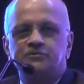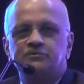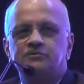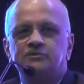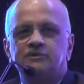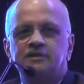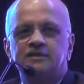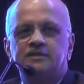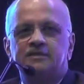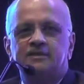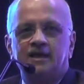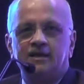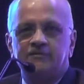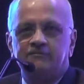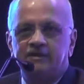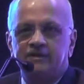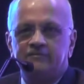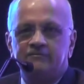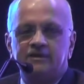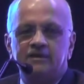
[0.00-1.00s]
you that
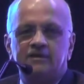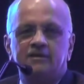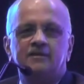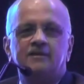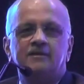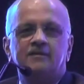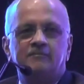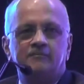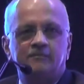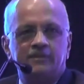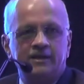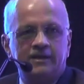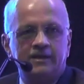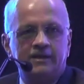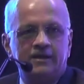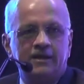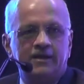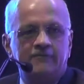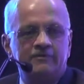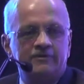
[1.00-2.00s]
we
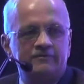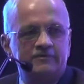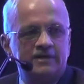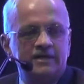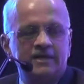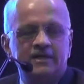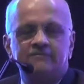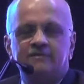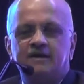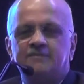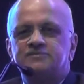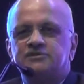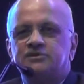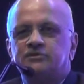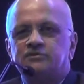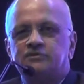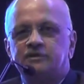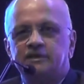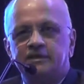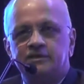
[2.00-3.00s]
will leave
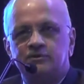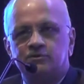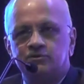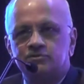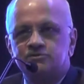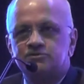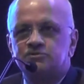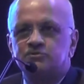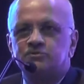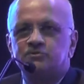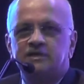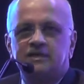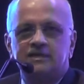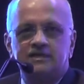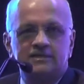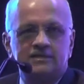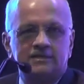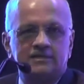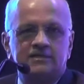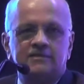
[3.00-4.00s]
absolutely no stone
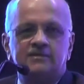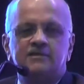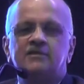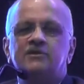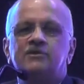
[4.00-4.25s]
unturned